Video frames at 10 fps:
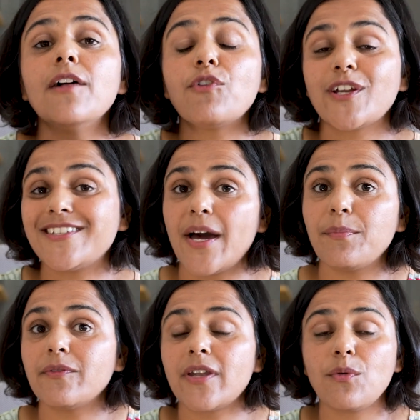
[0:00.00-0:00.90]
For
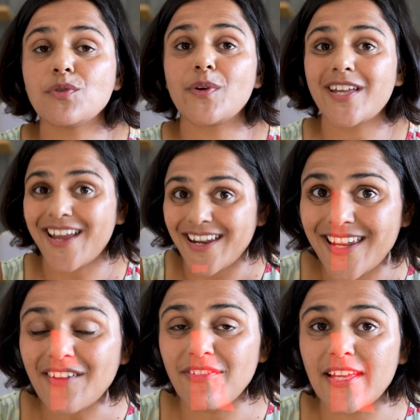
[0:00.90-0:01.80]
example, when I was working at
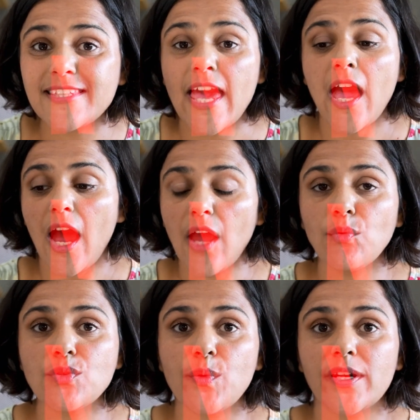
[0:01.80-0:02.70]
Netflix, I
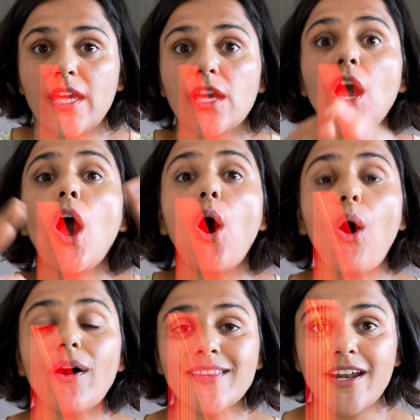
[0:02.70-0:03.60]
was working
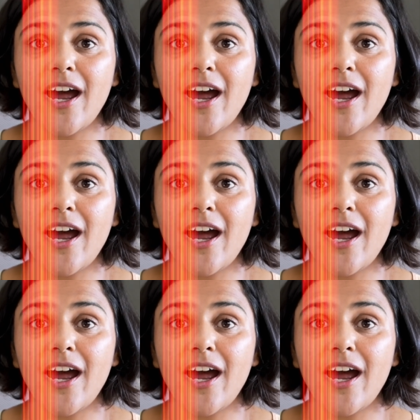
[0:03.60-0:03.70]
on their